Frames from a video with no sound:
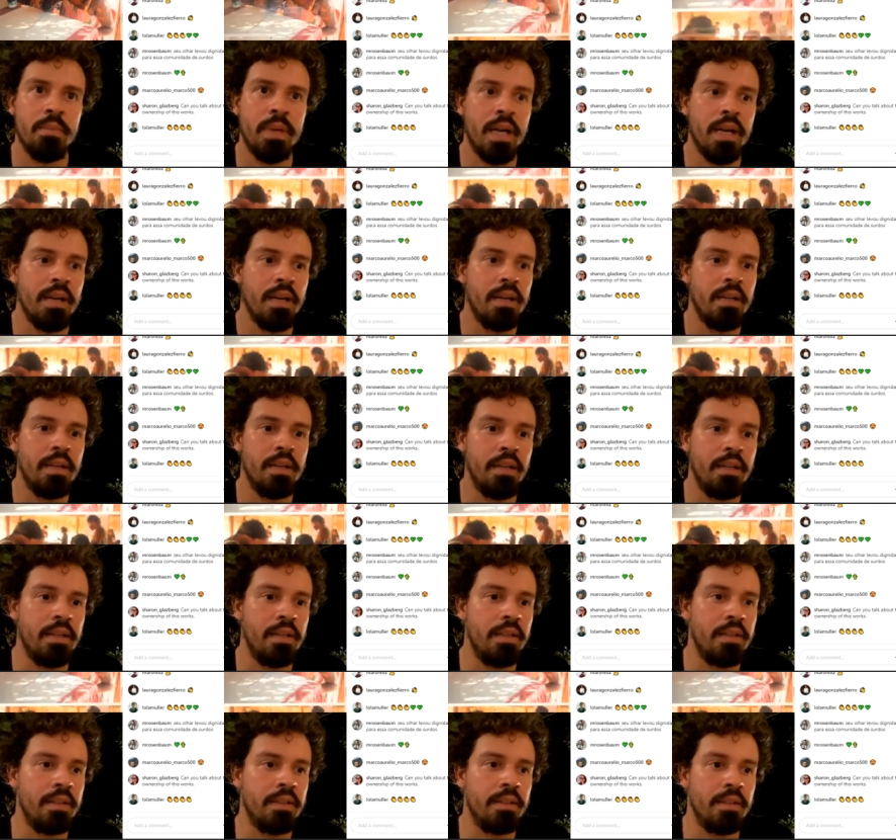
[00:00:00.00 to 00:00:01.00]

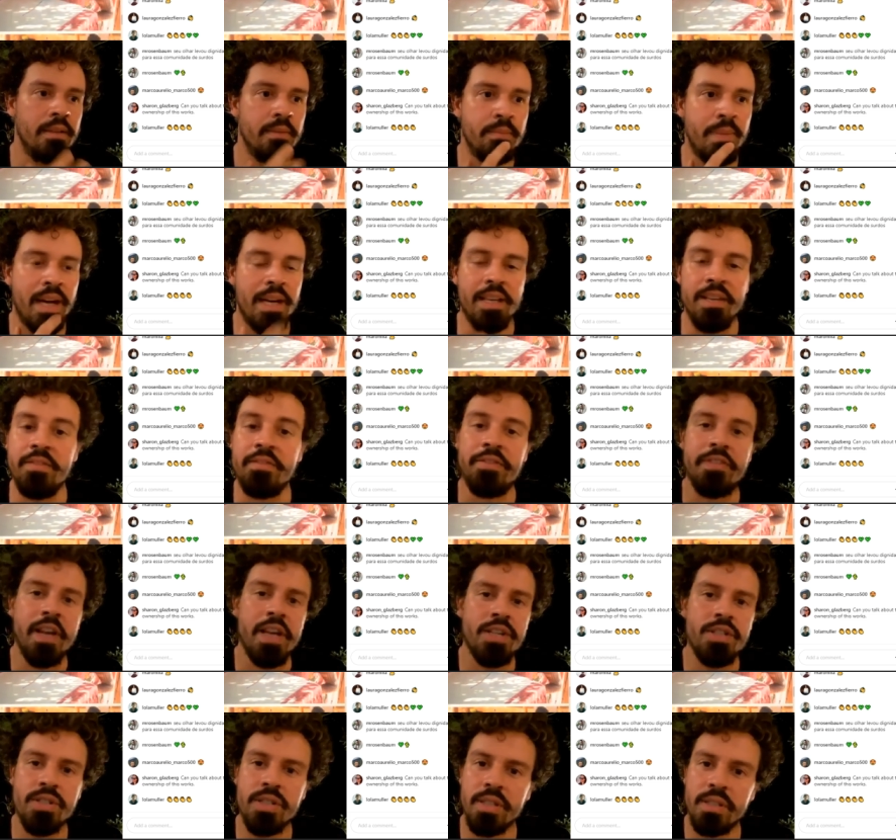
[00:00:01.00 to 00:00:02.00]
by
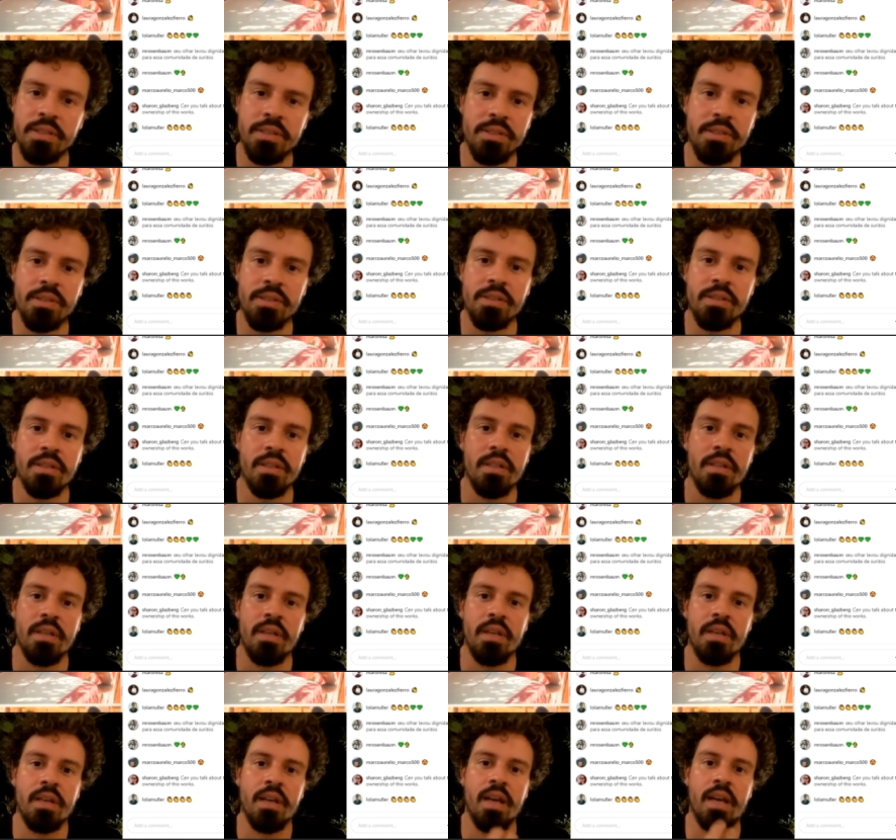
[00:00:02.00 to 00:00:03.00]
invasions,
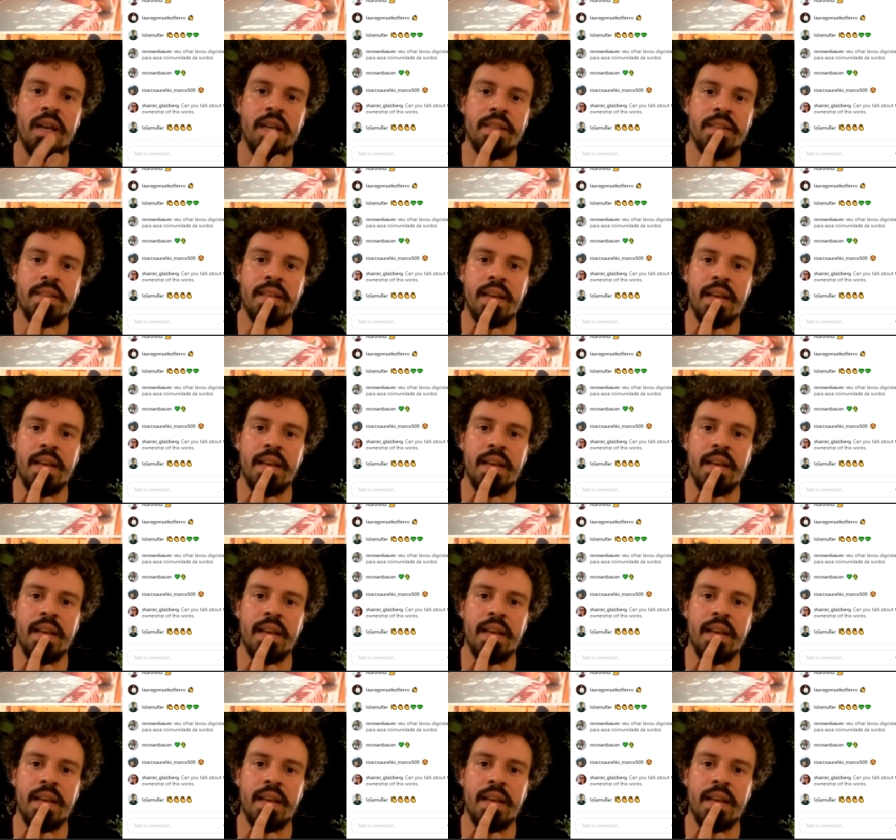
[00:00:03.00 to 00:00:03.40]
and